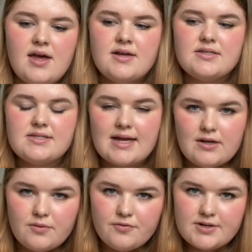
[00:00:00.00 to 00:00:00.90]
stand
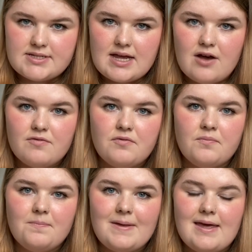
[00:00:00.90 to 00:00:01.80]
up for herself
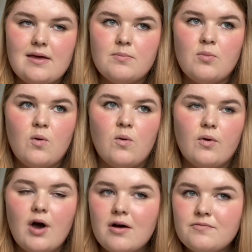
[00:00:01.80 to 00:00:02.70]
and be more
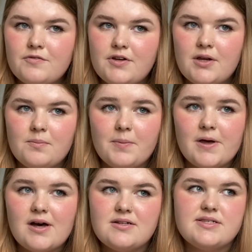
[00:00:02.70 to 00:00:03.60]
confident,
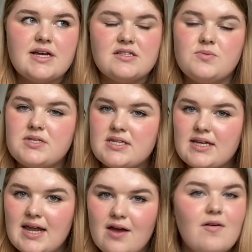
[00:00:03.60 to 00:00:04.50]
because as we see
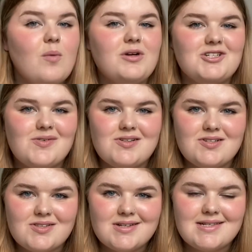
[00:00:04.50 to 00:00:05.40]
later on, which I will
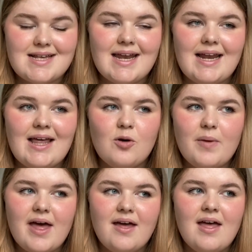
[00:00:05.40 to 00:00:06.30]
discuss in a little
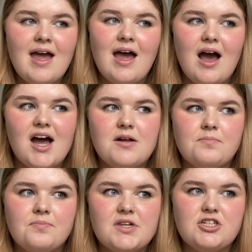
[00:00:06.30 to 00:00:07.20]
bit,
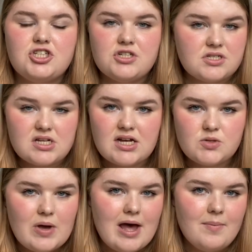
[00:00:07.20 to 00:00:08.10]
she does start
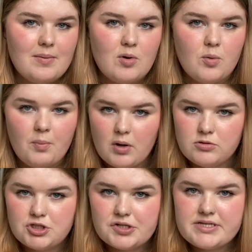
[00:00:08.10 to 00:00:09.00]
to wear a bit more
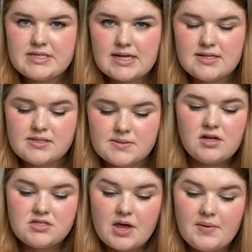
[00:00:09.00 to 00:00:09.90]
bold choices.
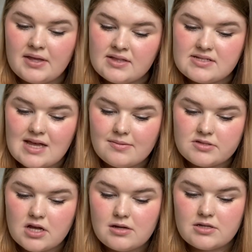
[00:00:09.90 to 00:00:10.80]
So in this
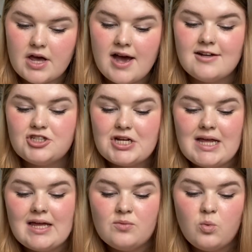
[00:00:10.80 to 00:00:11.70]
episode,
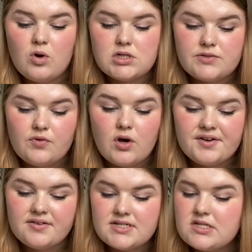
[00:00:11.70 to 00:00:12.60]
Julian walks for a
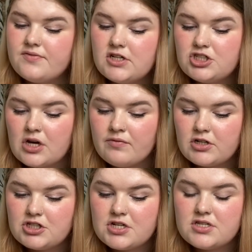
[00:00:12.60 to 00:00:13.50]
Christopher John
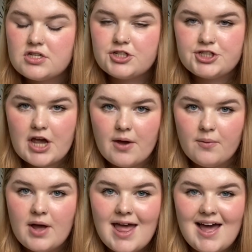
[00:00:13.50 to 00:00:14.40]
Rogers
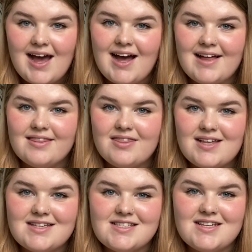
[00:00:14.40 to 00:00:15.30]
show, and
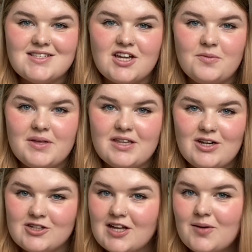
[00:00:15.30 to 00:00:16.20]
this is going to be the
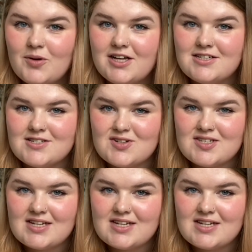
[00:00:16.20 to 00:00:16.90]
look that we're discussing